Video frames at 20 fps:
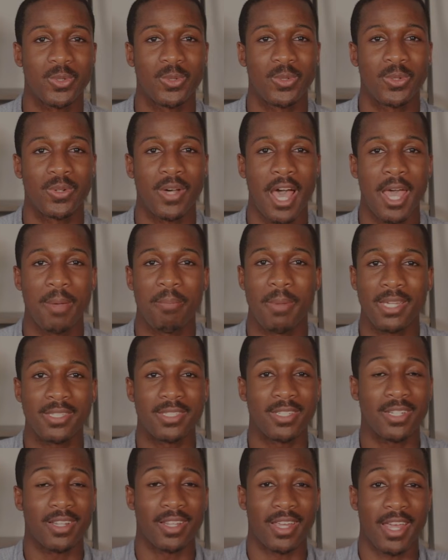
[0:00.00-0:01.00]
school. I
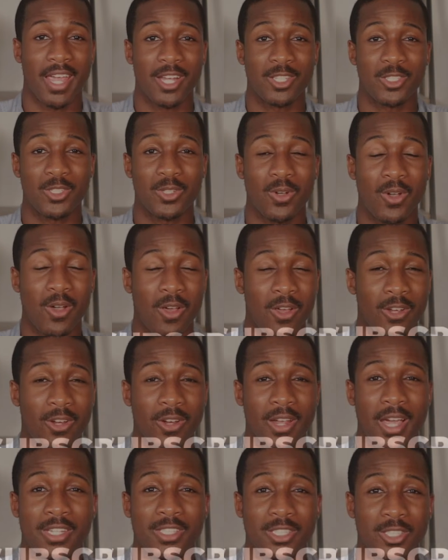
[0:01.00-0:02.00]
basically answer all
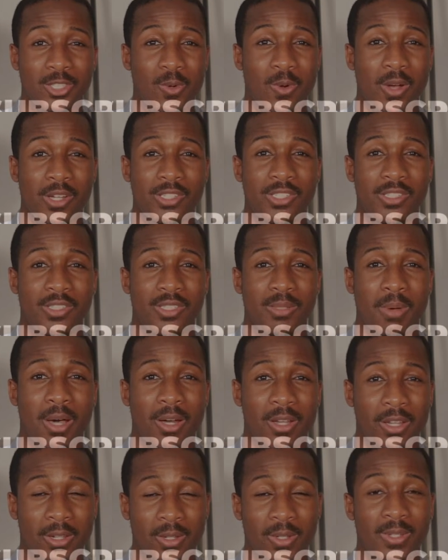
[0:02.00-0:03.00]
your guys' questions
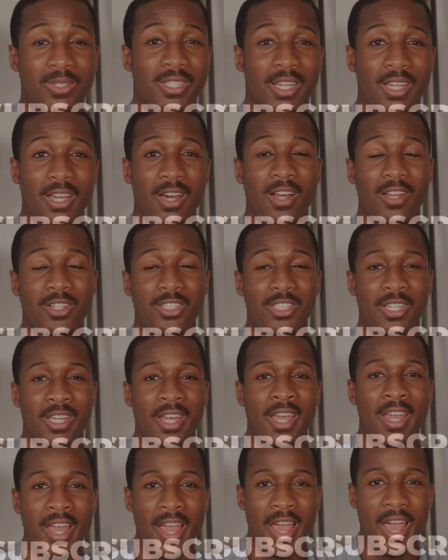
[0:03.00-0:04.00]
about clinical
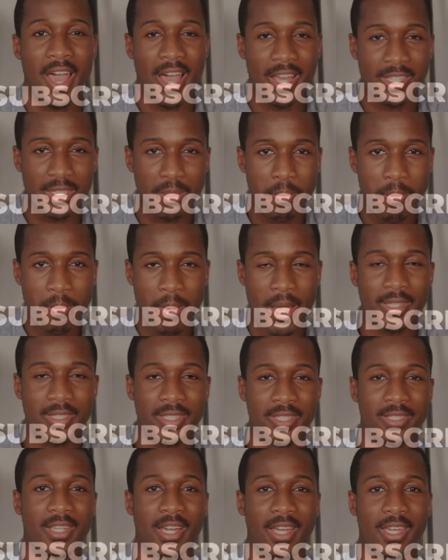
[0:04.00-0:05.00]
psychology as
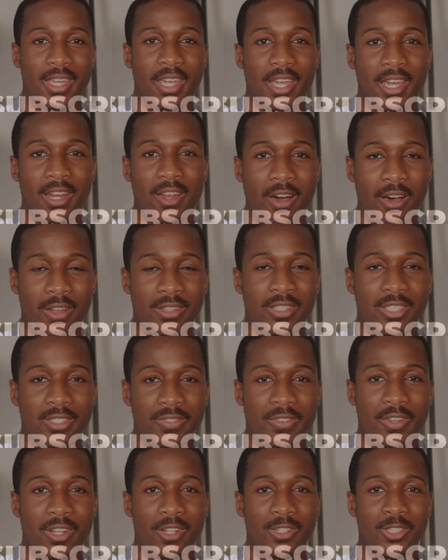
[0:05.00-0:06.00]
best as I can on
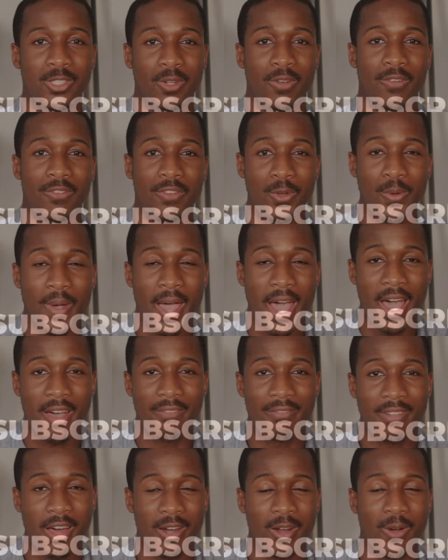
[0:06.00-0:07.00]
this video. So if you
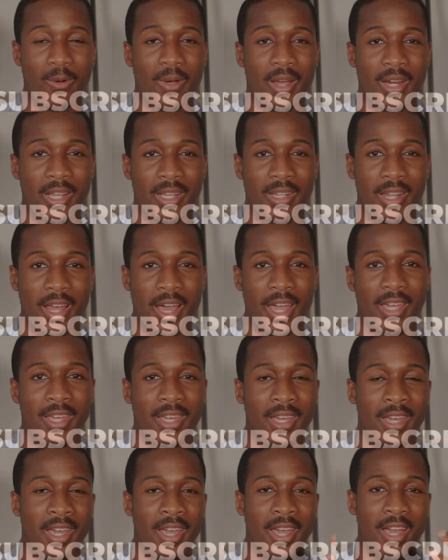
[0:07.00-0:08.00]
have not already,
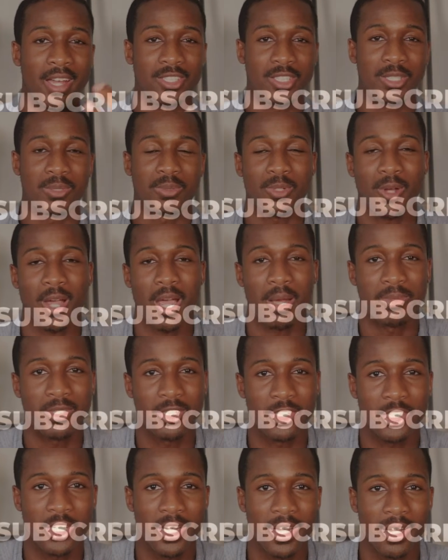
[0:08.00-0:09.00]
like and
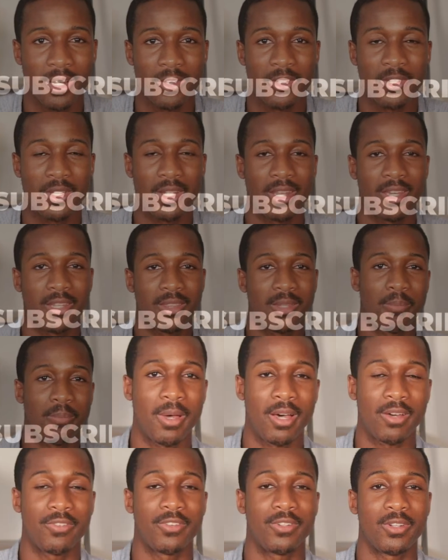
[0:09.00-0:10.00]
subscribe to the channel. You can the
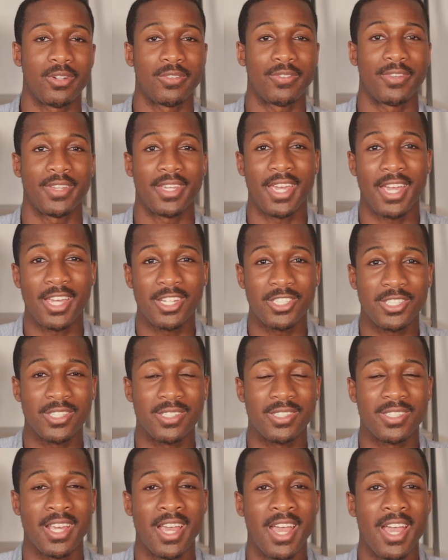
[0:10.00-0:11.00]
bell for
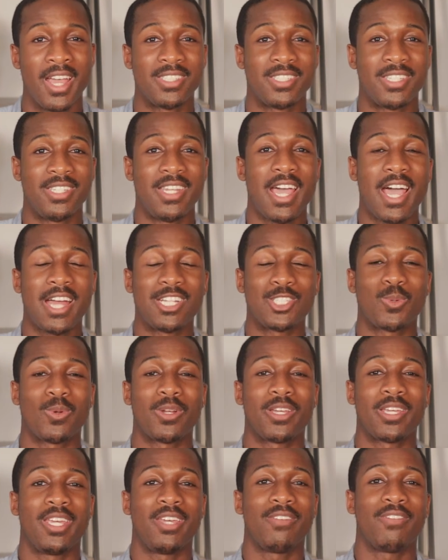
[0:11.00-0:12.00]
notifications. Today, I
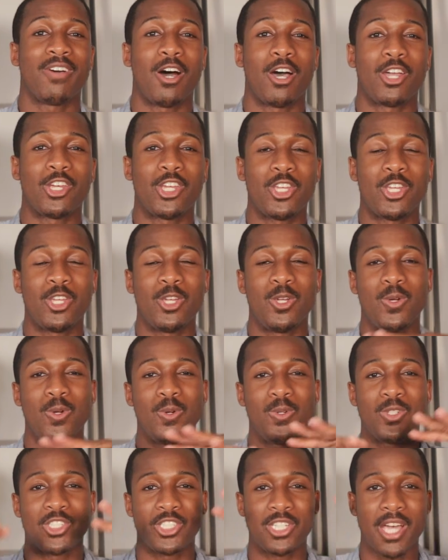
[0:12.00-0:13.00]
just wanna give a
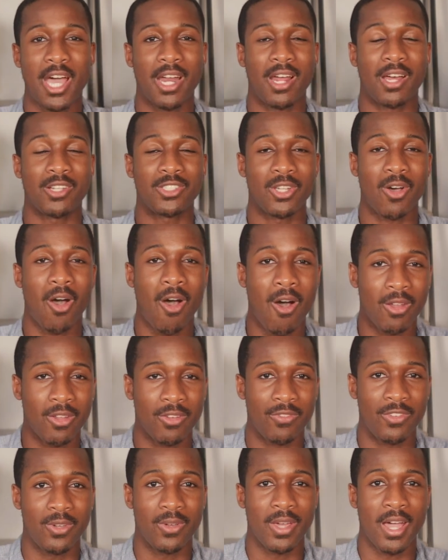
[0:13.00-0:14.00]
huge shout out to
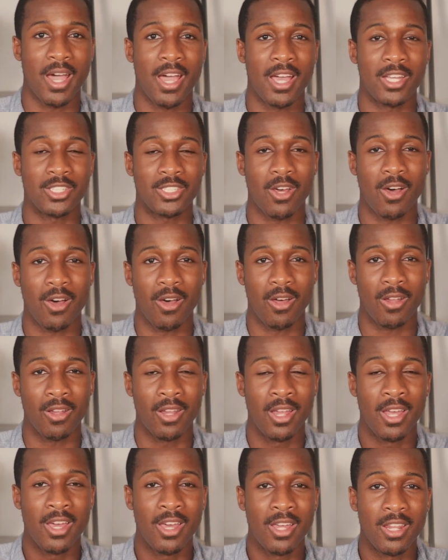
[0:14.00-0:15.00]
all of you guys,
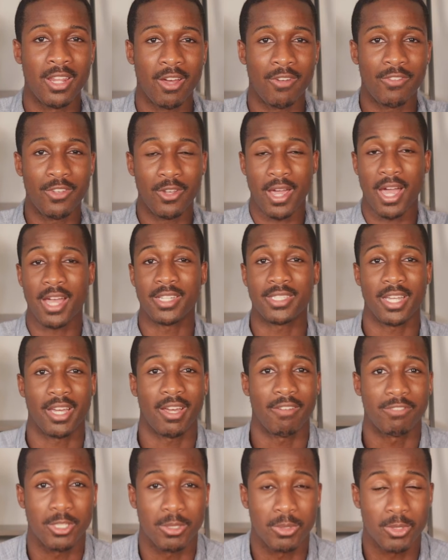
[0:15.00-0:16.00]
all of you guys
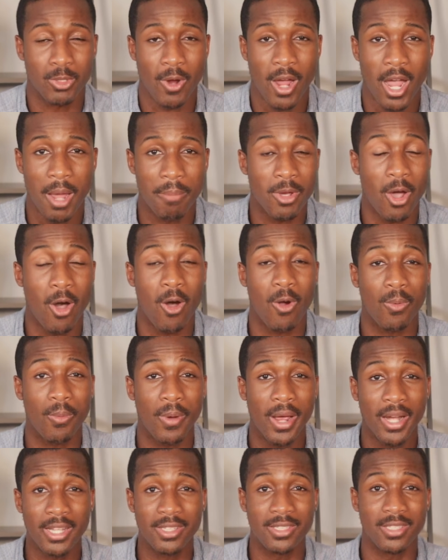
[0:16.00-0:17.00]
that have subscribed
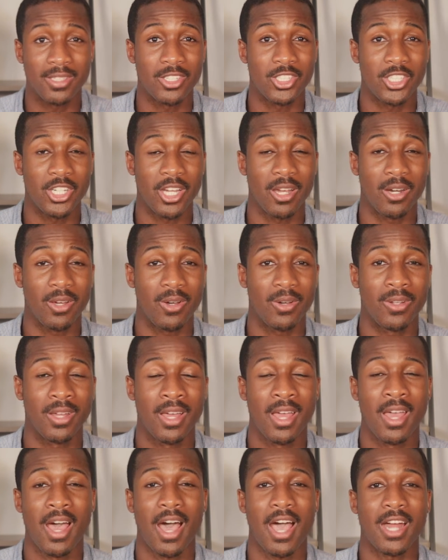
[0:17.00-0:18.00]
already to the
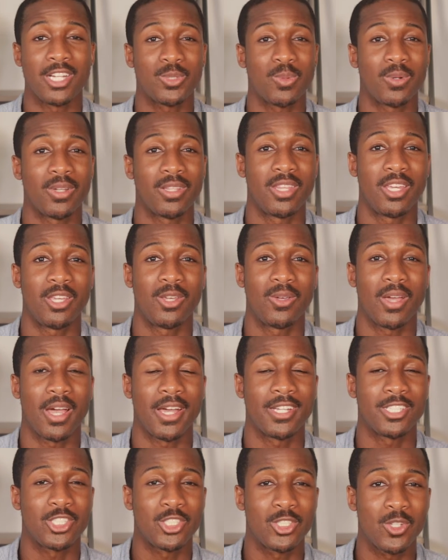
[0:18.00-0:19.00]
channel. I just want to thank you
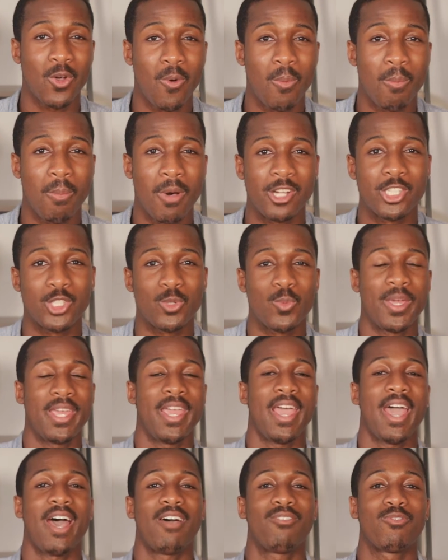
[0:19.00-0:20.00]
guys so much.
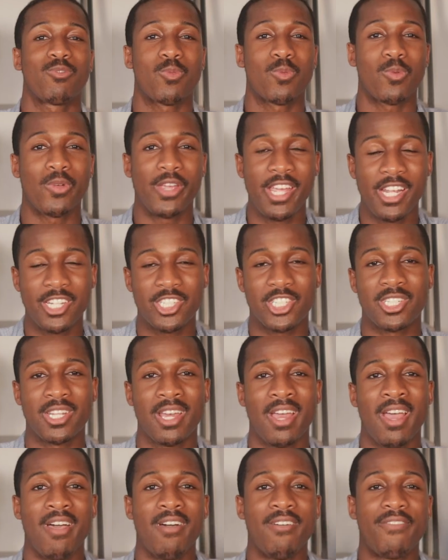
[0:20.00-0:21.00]
We have
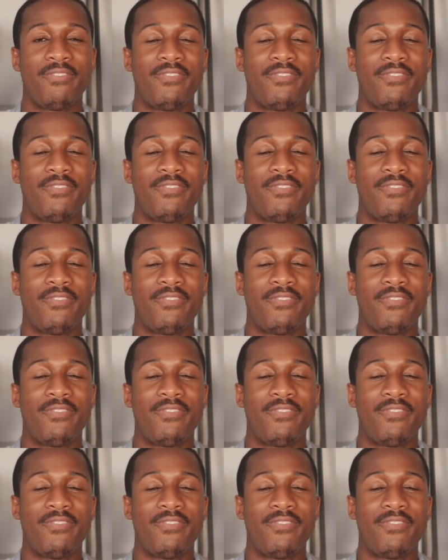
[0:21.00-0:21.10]
reached